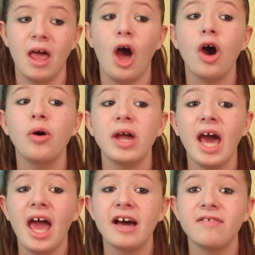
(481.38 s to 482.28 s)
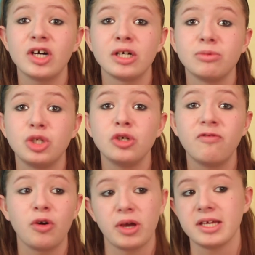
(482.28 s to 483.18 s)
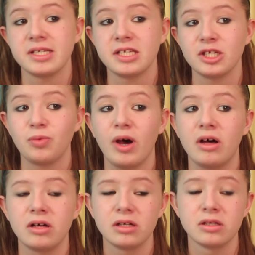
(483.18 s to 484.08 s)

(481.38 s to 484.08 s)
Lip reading: Oh, and I have 2 phone cases as well.